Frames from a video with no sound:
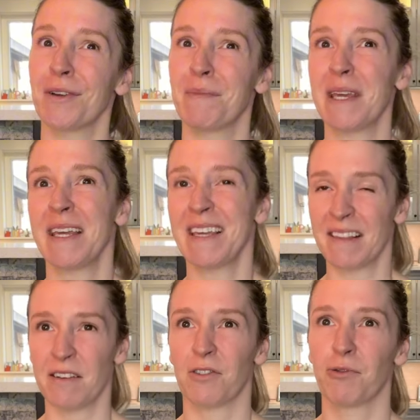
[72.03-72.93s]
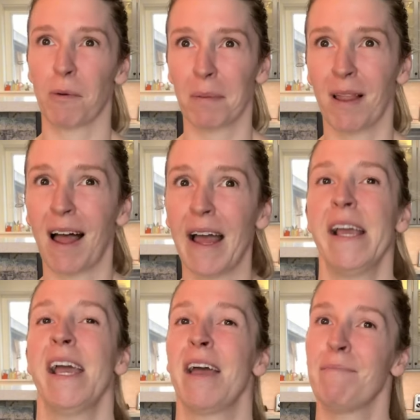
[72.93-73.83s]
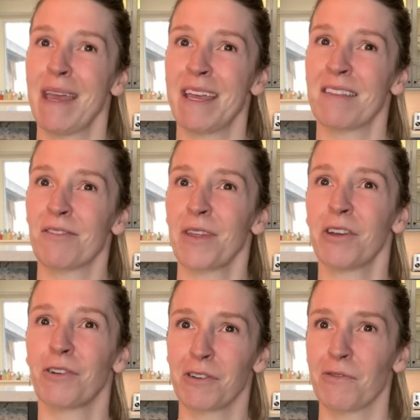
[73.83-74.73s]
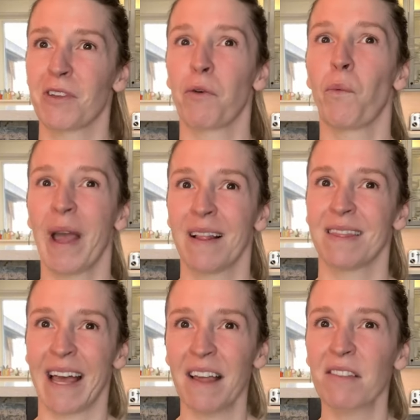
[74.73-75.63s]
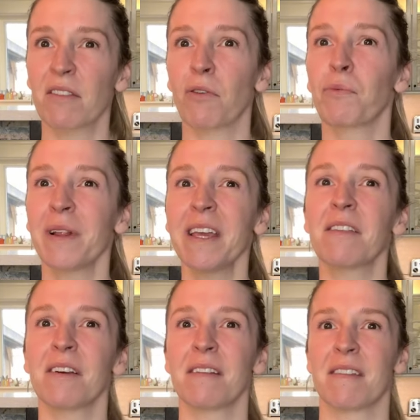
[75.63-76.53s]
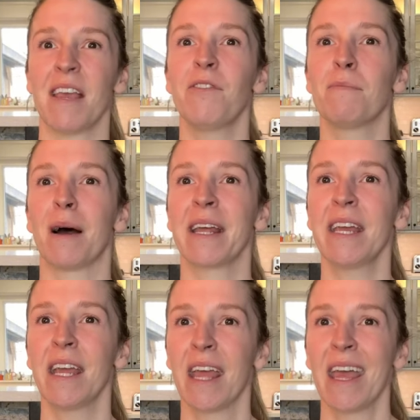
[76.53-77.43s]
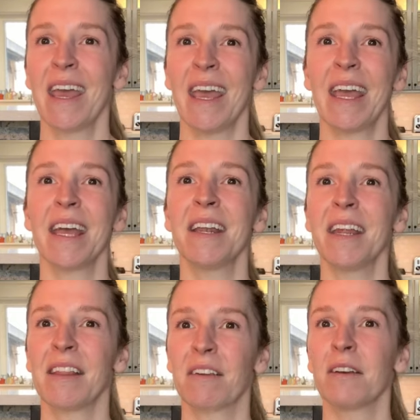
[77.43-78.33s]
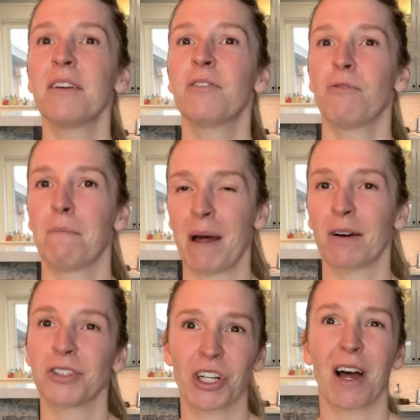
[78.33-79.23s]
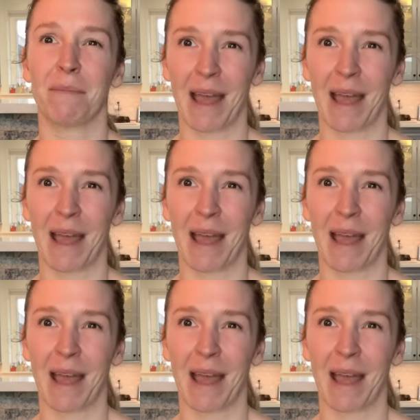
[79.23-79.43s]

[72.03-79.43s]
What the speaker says: to be easier to apply and make it so that you're using way less. So really it's gonna save you money and it's gonna do a better job